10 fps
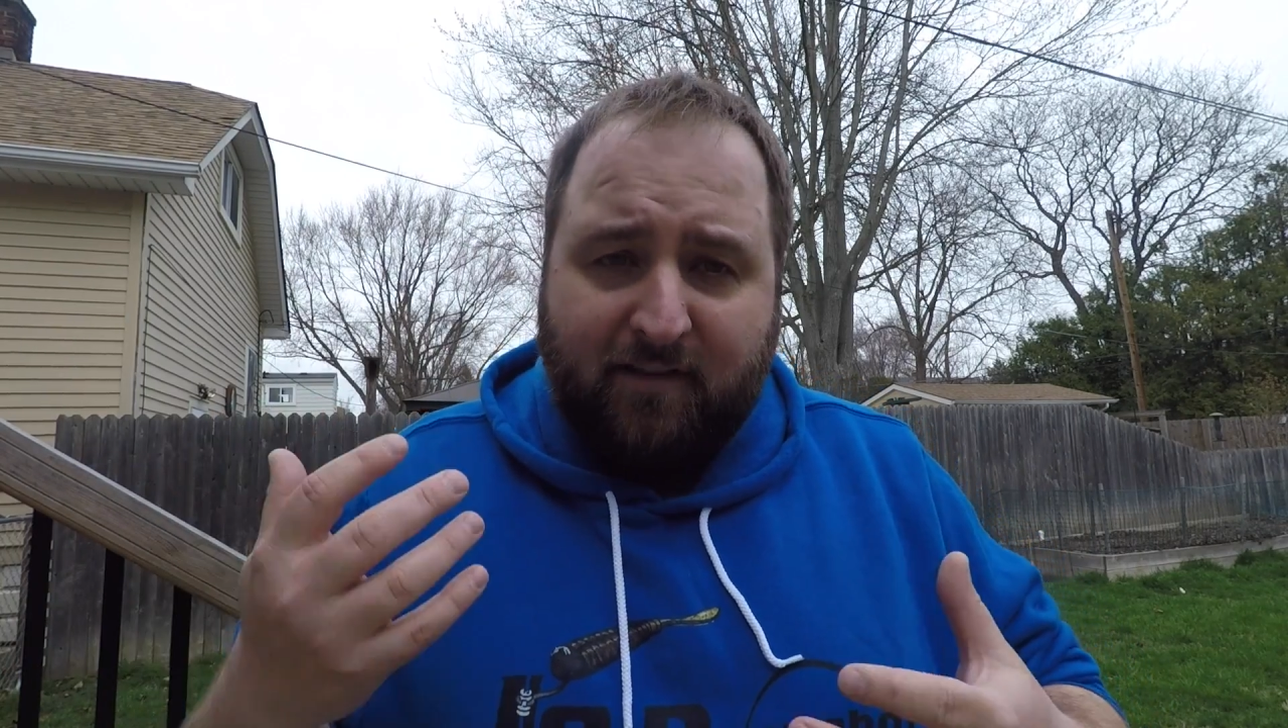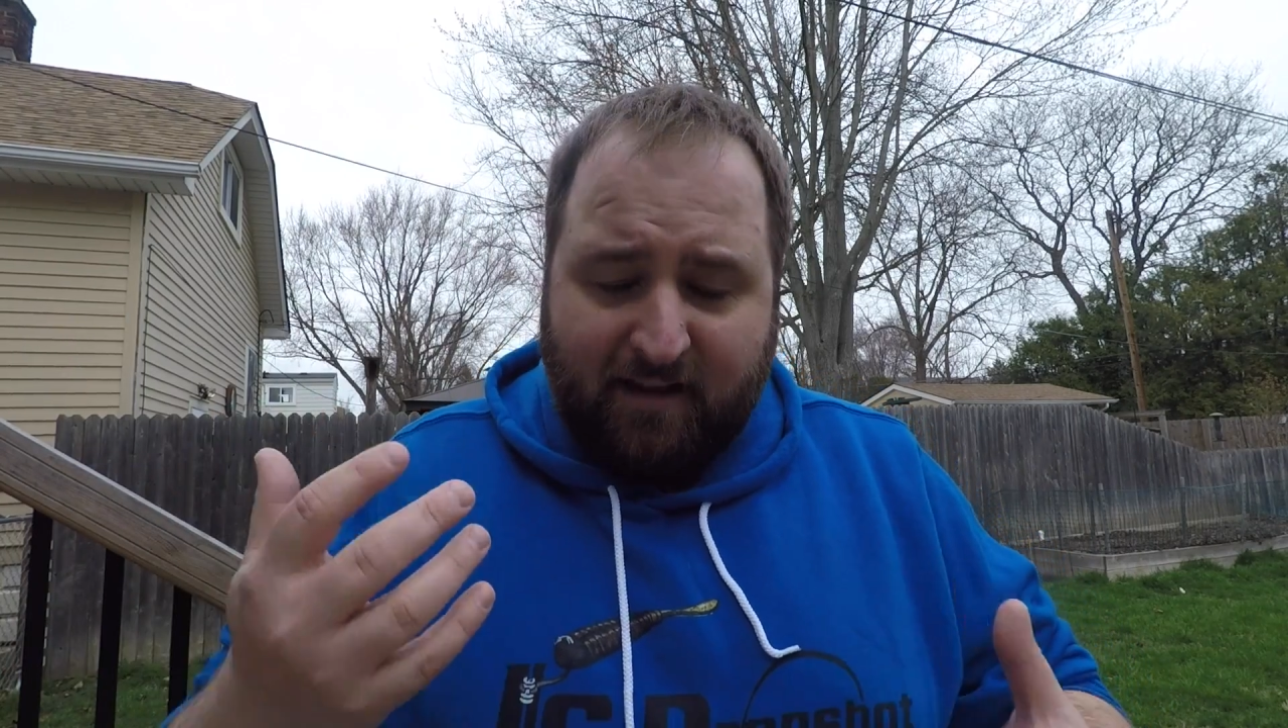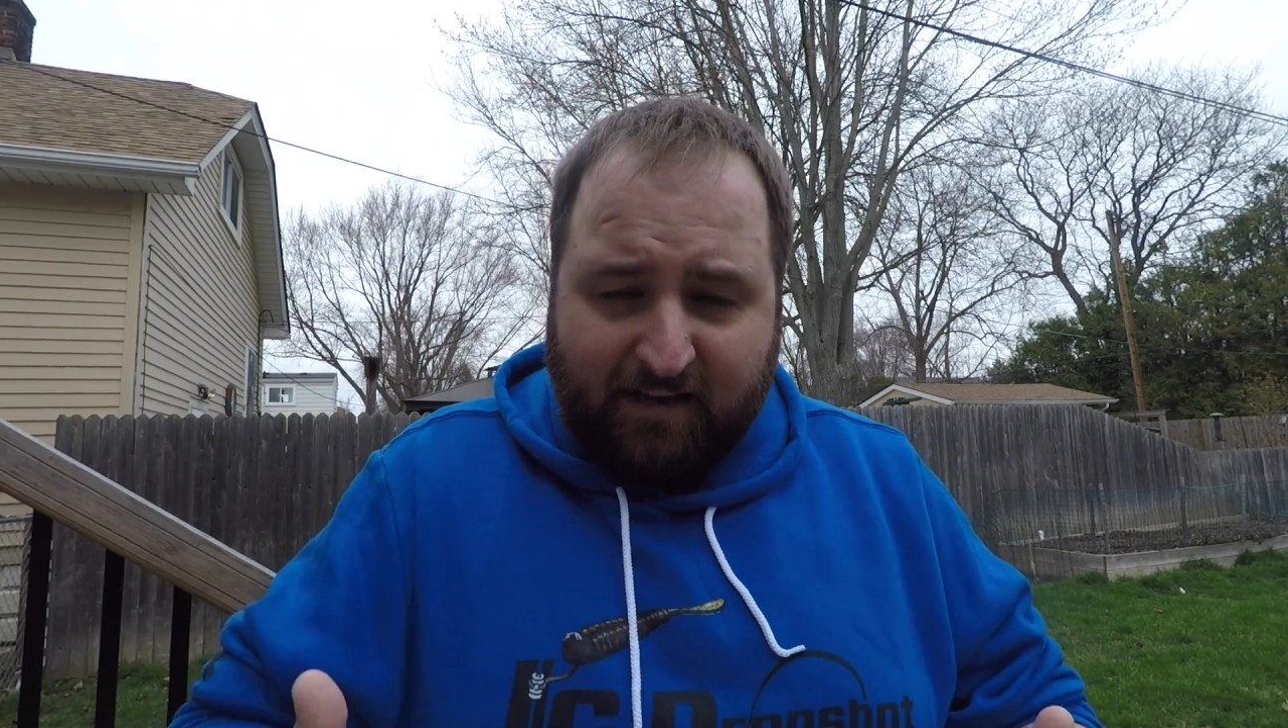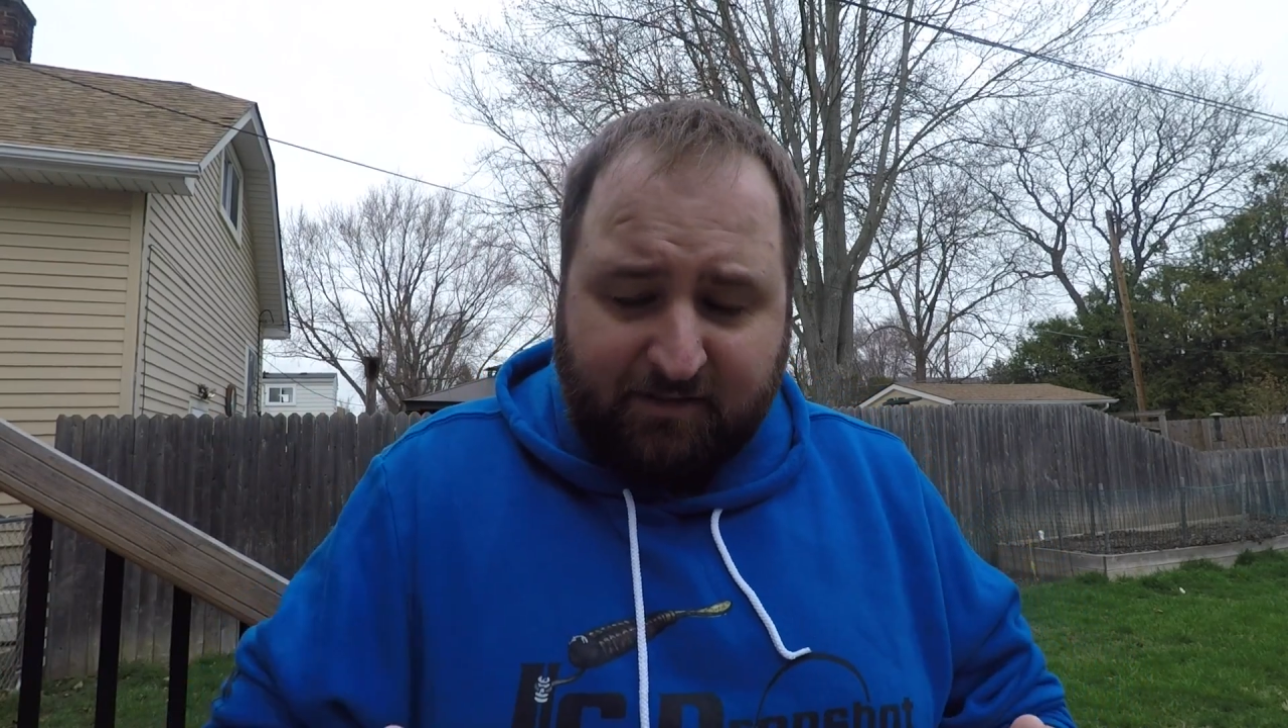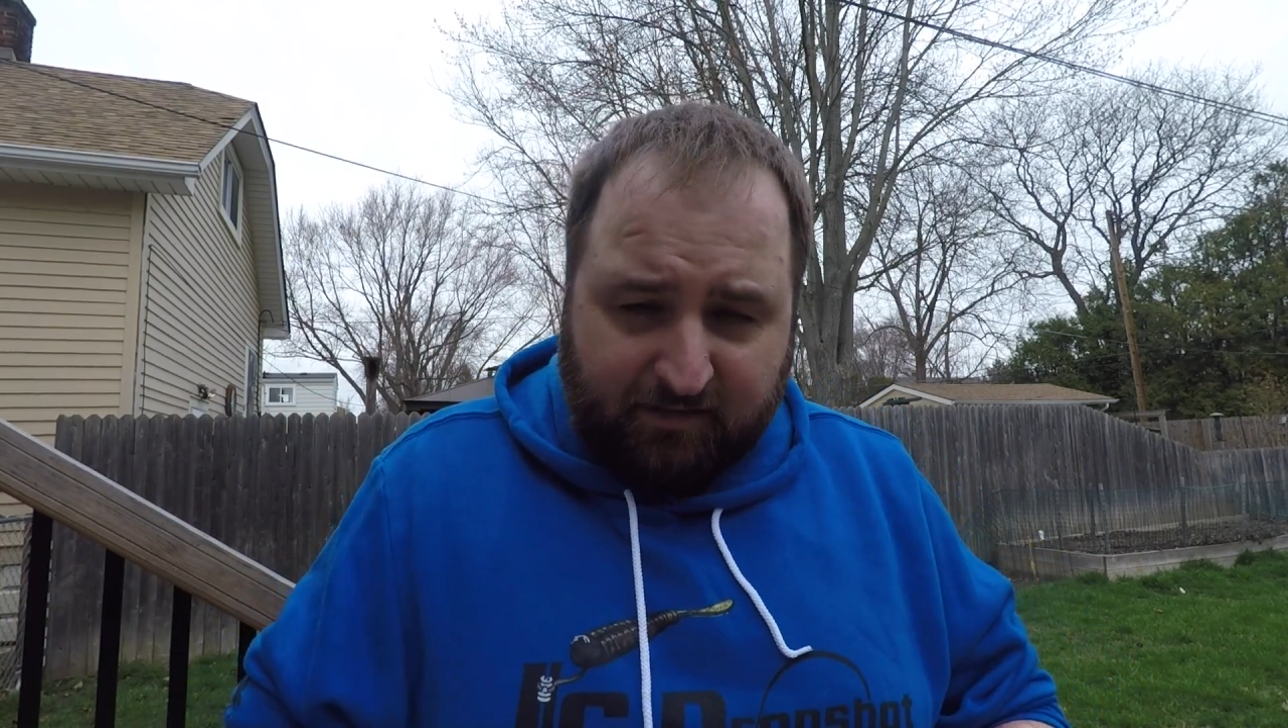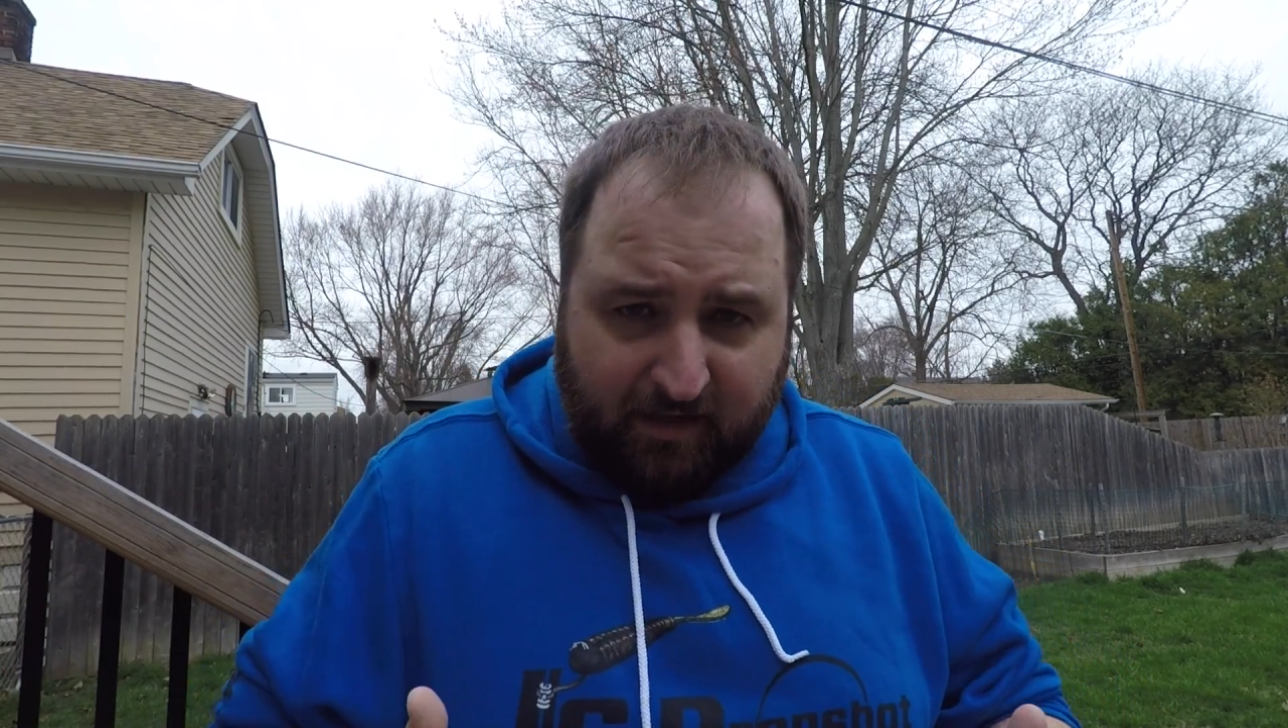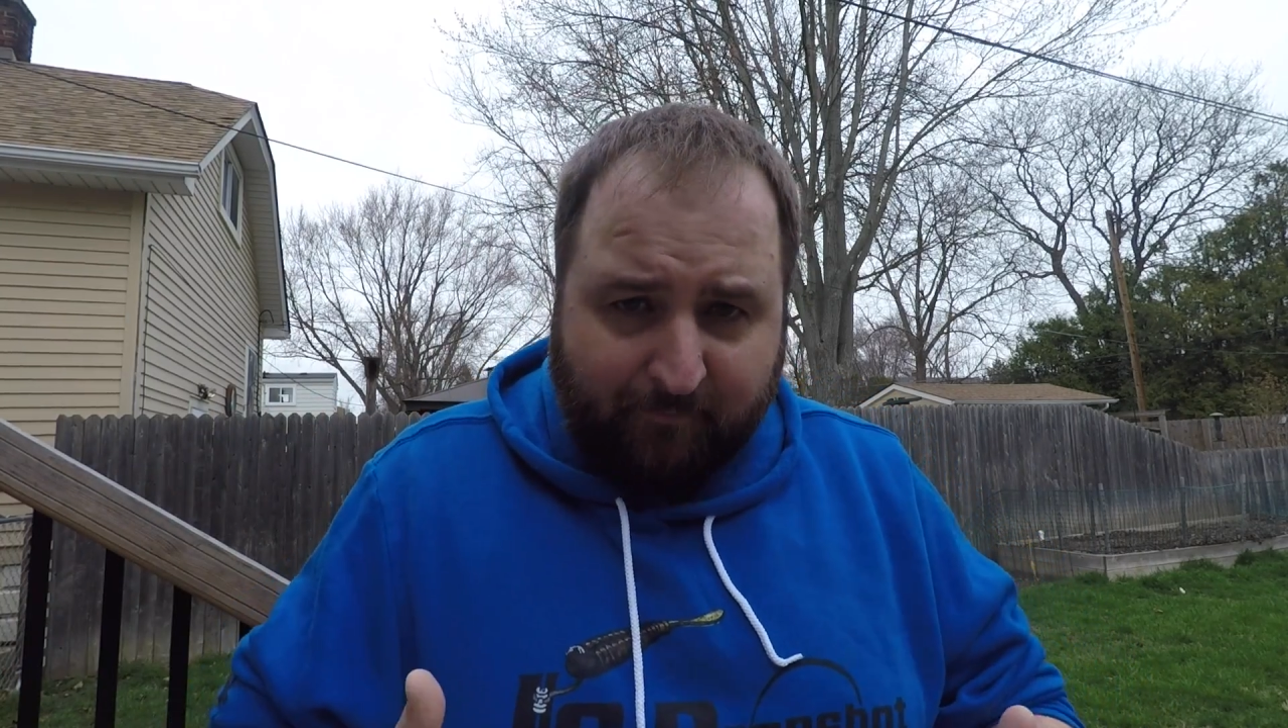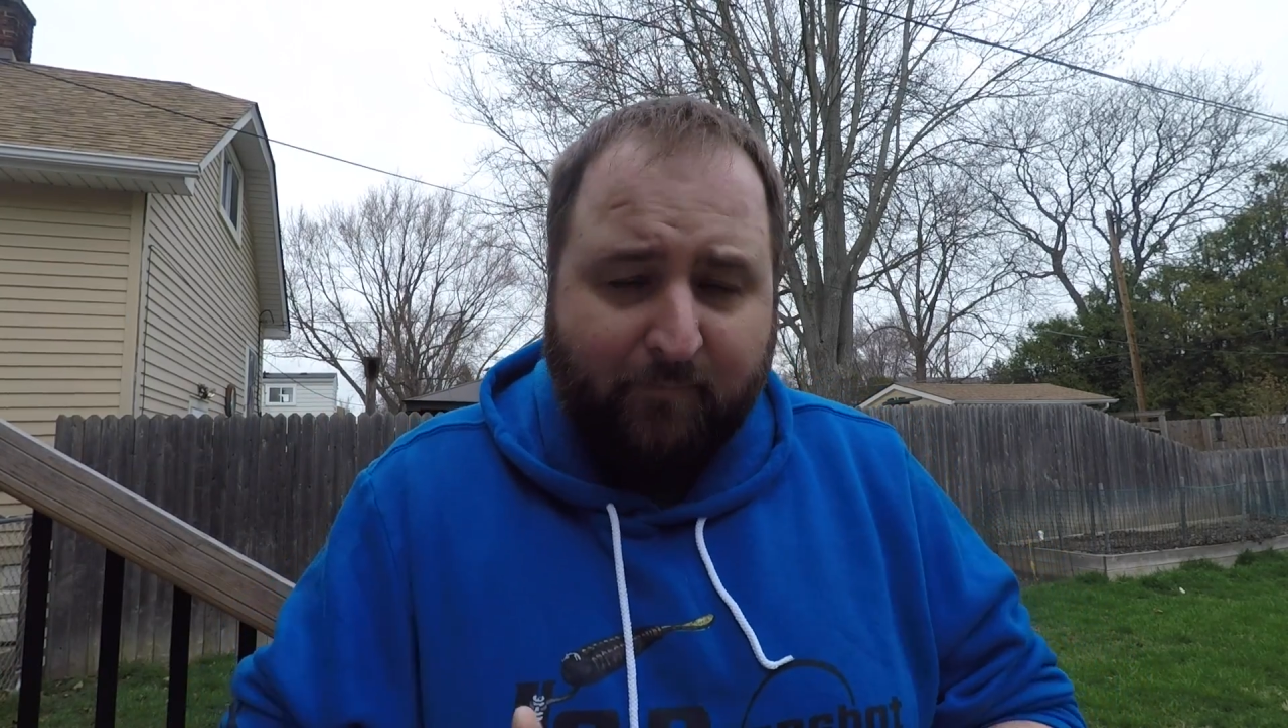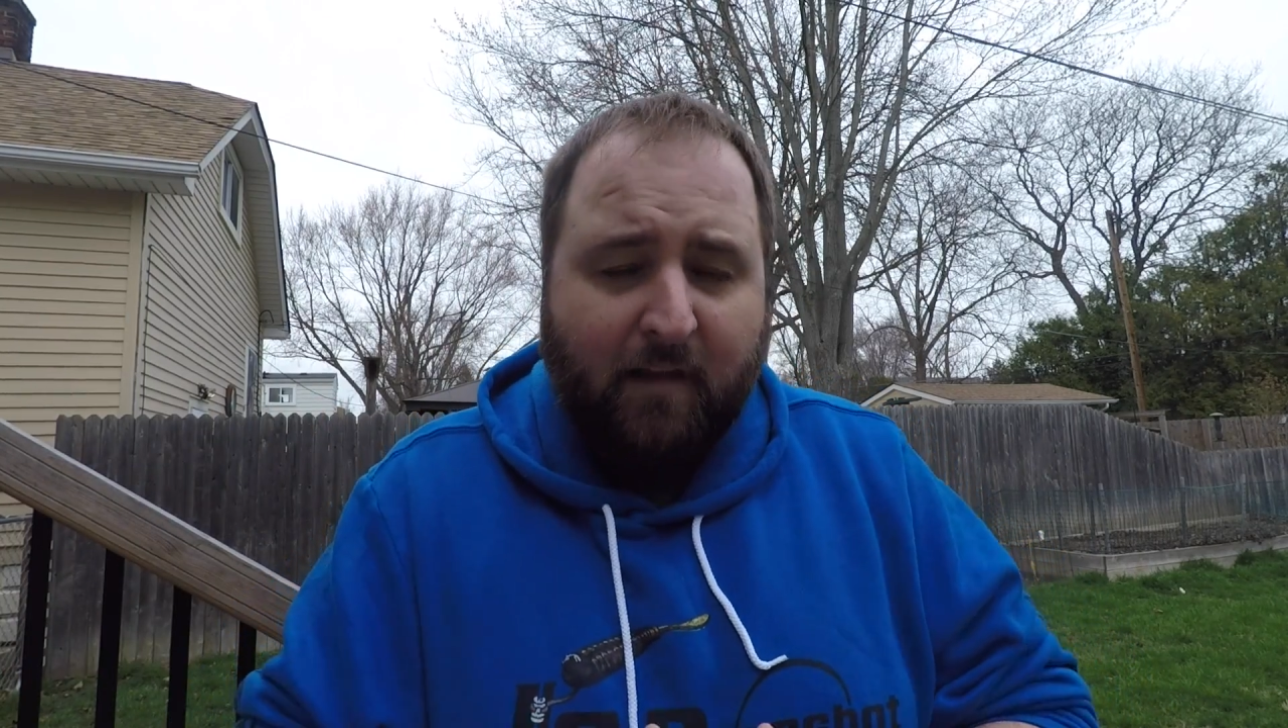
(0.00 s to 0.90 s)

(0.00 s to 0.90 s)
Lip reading: catching them.